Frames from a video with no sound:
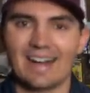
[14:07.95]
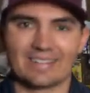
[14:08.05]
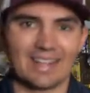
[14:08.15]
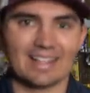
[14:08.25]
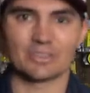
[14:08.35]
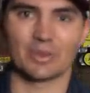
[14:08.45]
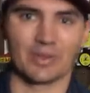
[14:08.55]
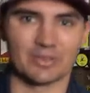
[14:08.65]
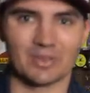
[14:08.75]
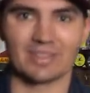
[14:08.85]
On the
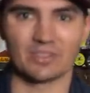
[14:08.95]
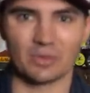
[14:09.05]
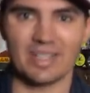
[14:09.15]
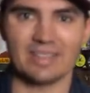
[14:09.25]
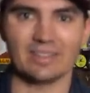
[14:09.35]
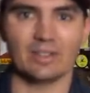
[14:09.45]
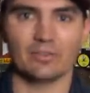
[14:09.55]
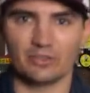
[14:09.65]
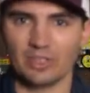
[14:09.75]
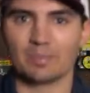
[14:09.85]
contrary, there's a lot of great
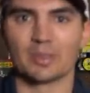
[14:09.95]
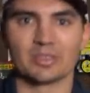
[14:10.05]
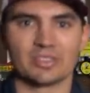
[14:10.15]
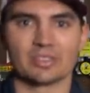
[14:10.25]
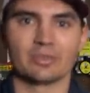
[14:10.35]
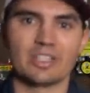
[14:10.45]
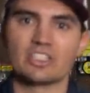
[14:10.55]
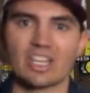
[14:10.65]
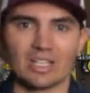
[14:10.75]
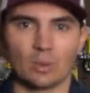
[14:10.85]
flippers and the
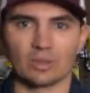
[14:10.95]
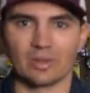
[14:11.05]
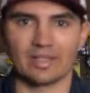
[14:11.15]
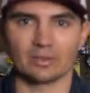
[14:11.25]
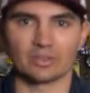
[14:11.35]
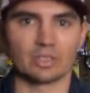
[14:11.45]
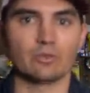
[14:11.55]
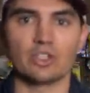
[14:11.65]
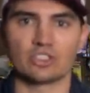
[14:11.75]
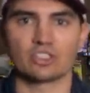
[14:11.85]
great shallow water anglers that
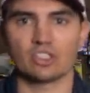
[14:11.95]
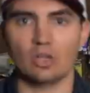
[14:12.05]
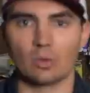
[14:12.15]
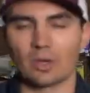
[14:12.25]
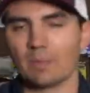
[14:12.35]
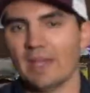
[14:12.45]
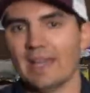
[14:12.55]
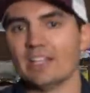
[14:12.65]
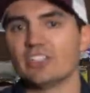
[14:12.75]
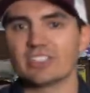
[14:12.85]
fish slower.
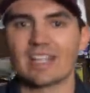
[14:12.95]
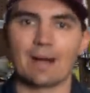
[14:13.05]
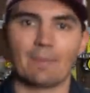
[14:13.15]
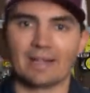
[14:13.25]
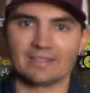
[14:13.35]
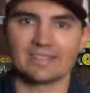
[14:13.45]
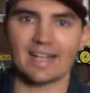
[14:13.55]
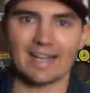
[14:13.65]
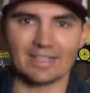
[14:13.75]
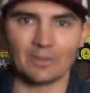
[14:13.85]
It's just not my
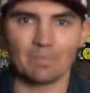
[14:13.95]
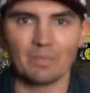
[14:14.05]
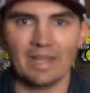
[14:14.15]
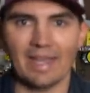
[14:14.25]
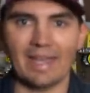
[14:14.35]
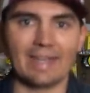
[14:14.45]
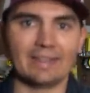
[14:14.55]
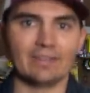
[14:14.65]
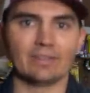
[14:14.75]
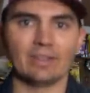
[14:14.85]
style.
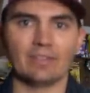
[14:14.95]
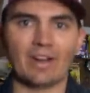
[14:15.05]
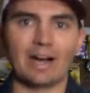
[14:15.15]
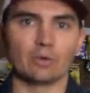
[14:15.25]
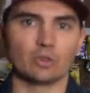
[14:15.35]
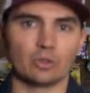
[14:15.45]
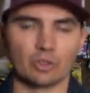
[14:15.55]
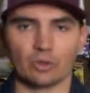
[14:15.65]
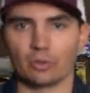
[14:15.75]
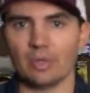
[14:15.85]
And if I was going
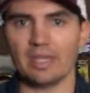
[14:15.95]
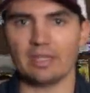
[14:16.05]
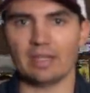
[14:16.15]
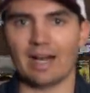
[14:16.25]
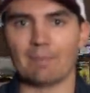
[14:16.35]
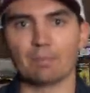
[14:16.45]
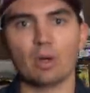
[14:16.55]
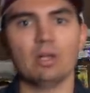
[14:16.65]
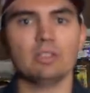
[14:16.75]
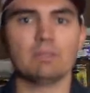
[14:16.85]
to go to the lake, I'm
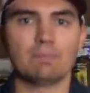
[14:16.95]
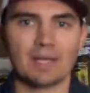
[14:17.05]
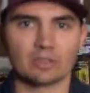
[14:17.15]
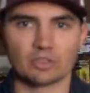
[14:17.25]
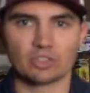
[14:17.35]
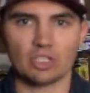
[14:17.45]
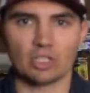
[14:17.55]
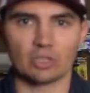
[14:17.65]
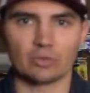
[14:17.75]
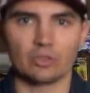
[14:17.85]
probably better
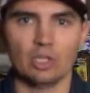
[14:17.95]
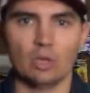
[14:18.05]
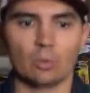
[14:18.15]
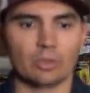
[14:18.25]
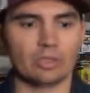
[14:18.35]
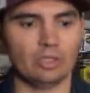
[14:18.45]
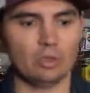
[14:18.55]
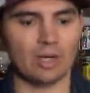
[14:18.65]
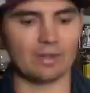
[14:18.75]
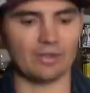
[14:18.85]
served when
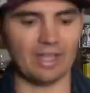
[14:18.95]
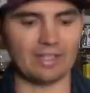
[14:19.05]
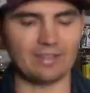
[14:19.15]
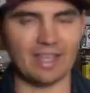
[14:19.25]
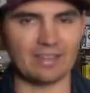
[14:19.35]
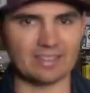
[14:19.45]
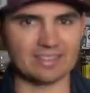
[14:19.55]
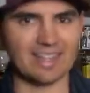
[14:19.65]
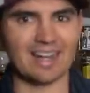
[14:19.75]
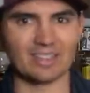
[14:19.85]
you have a day
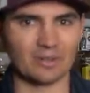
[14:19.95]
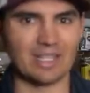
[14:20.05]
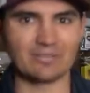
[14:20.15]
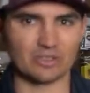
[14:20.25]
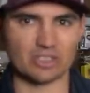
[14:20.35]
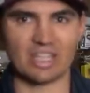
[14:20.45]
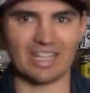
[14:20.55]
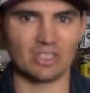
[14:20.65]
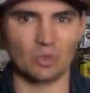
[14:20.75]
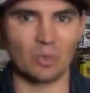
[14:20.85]
that's not great for
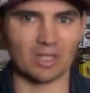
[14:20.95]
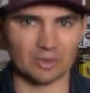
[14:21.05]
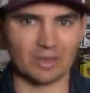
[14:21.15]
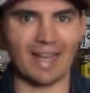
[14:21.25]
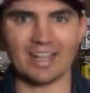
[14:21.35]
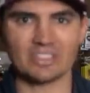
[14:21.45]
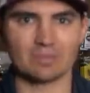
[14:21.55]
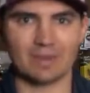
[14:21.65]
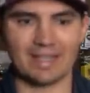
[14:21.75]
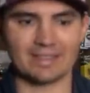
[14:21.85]
shallow water
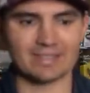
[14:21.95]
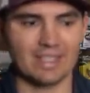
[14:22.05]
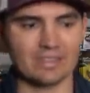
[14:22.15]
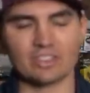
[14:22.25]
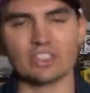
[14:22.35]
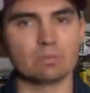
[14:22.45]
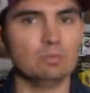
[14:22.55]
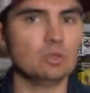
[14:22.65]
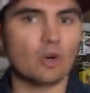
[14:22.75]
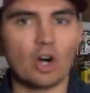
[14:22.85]
reaction baits to just
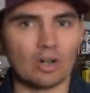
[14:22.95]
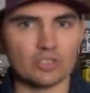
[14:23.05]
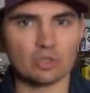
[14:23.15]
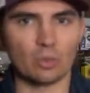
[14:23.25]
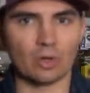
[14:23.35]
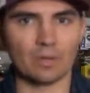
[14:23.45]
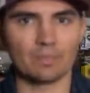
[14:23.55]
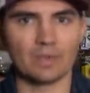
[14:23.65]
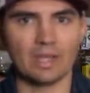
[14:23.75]
move offshore.